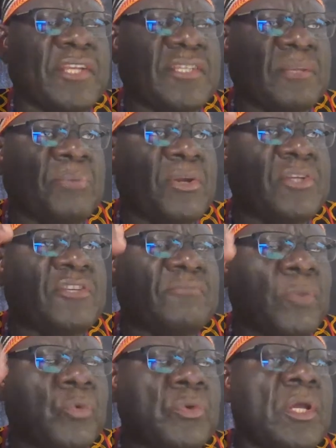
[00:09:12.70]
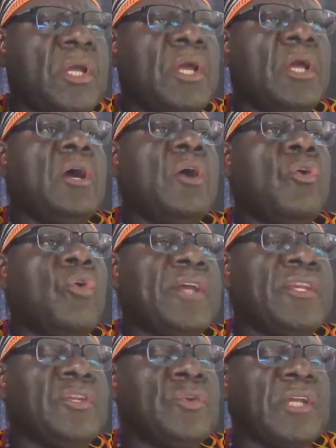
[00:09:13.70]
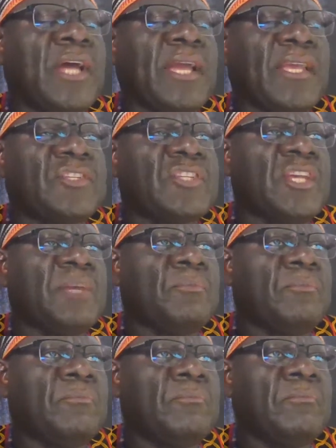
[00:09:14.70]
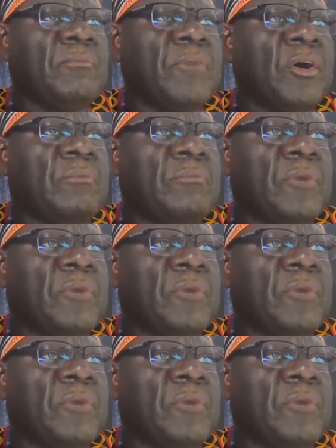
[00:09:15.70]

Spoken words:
It's an imperative mode. Or I can say my